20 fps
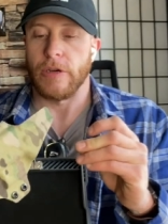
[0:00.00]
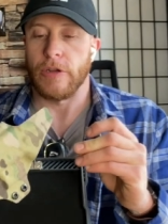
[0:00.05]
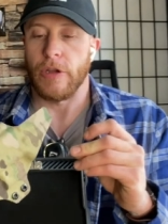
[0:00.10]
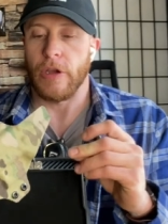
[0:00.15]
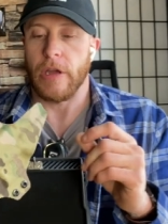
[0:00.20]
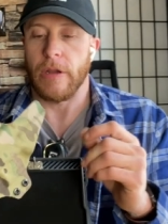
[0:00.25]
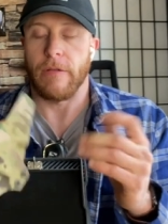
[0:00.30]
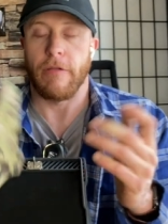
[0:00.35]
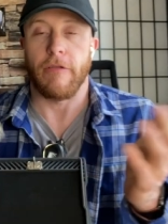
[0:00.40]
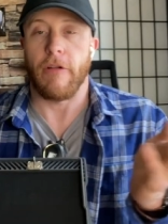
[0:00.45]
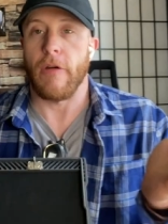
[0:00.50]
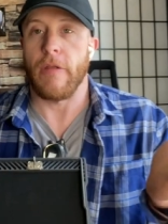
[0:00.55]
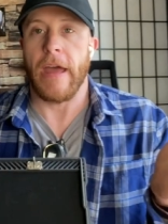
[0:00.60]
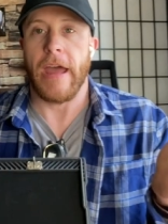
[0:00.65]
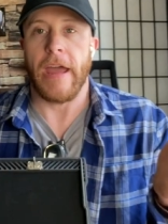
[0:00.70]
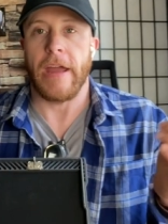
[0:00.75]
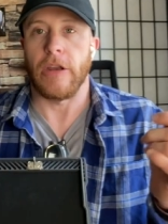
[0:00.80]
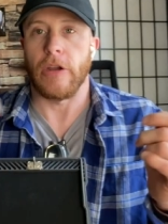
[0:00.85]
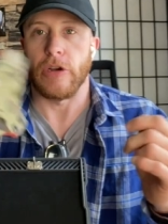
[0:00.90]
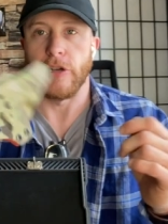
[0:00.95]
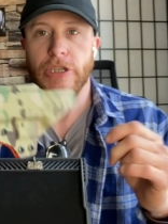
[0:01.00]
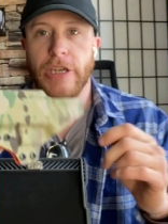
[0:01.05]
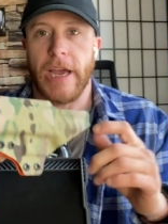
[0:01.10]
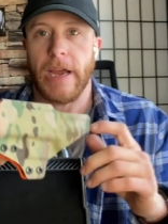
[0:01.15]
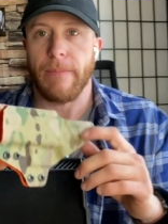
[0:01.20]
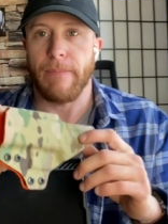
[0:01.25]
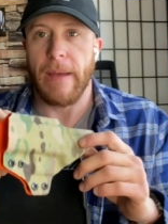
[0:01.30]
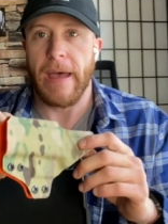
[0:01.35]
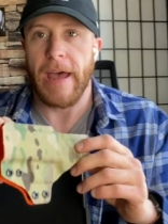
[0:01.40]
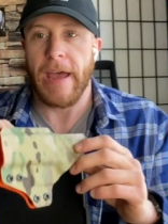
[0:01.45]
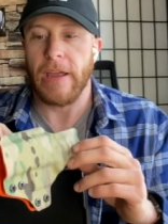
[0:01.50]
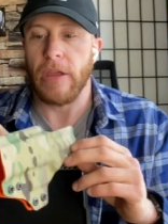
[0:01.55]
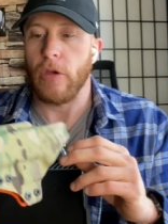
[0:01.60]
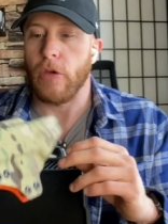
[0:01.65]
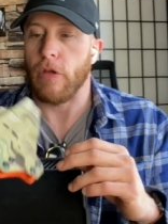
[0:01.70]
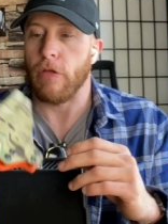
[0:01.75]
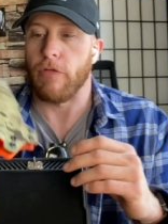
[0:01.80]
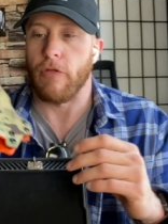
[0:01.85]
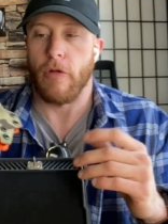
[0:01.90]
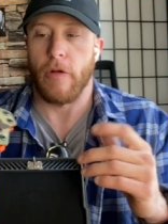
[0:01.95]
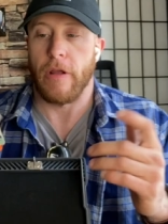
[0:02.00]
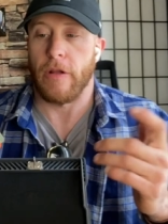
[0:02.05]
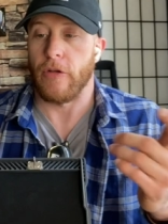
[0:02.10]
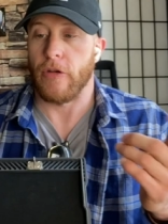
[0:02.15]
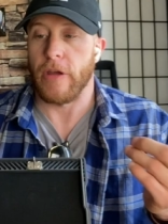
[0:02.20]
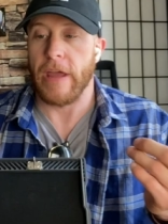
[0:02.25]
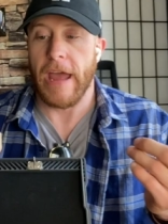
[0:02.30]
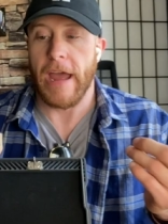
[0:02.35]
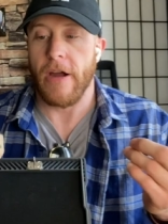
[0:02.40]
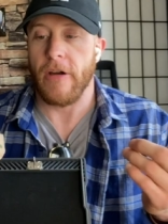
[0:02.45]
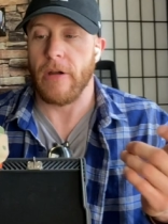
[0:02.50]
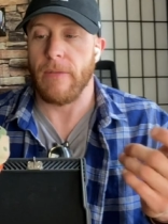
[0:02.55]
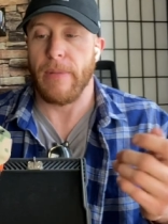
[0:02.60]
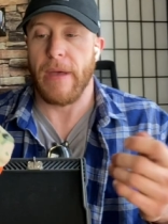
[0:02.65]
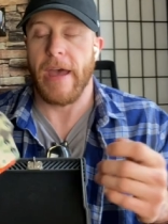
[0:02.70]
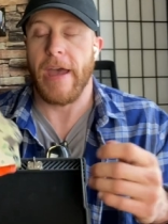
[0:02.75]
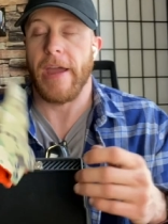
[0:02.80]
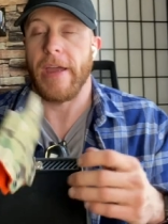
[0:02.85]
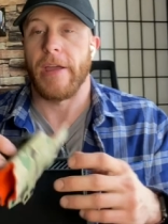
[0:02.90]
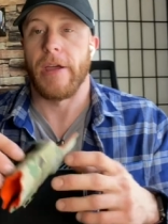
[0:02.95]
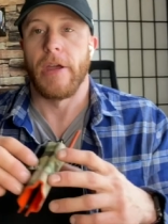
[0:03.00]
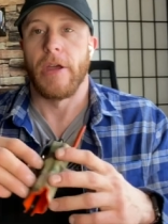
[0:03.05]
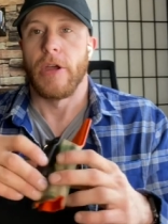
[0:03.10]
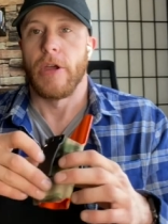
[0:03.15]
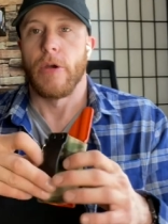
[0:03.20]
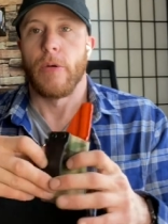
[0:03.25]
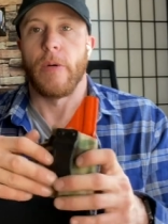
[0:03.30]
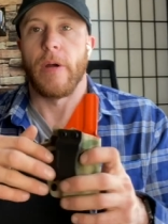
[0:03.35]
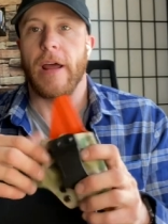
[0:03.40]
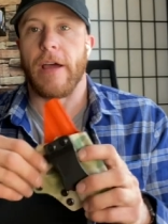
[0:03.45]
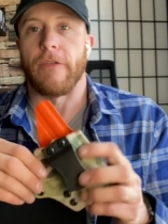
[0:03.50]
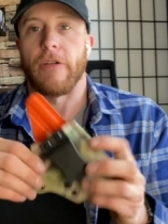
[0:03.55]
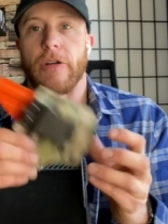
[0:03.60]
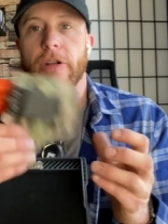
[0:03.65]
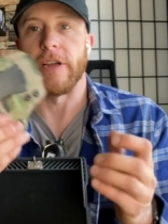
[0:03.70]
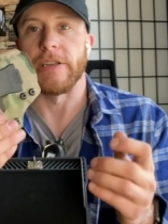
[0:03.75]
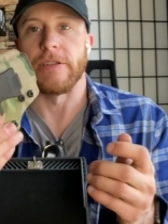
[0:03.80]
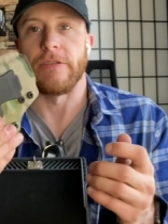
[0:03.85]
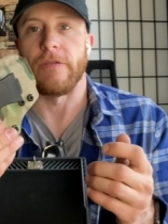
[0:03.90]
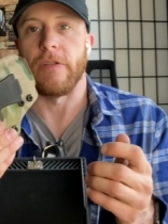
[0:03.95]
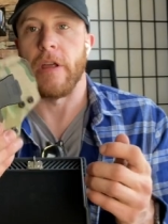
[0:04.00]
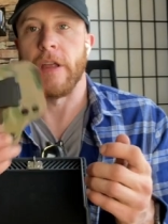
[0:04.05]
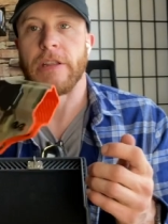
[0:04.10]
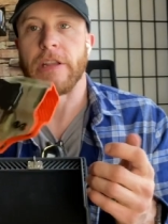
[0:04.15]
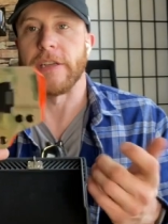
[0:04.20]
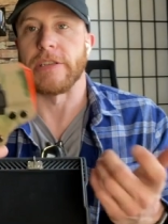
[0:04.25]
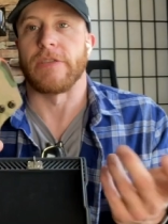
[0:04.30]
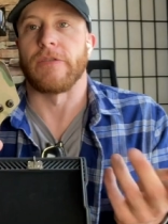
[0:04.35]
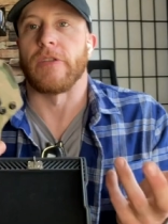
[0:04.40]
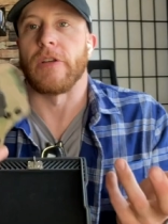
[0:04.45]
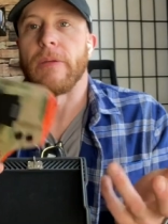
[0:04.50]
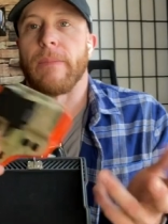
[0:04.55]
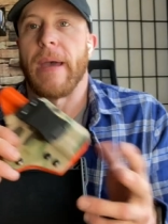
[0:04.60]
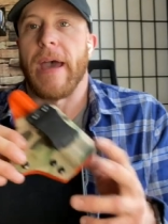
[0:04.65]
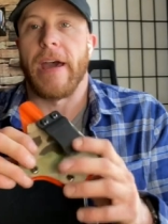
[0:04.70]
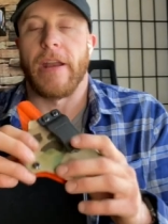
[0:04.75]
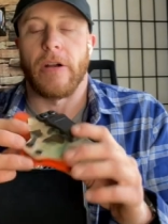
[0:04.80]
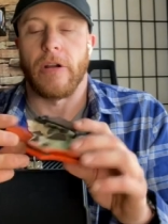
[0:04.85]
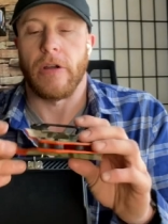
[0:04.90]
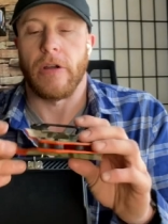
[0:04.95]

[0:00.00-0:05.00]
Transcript: You can throw that in your check bag. You can throw it in your carry bag, whatever. It doesn't, it doesn't really matter.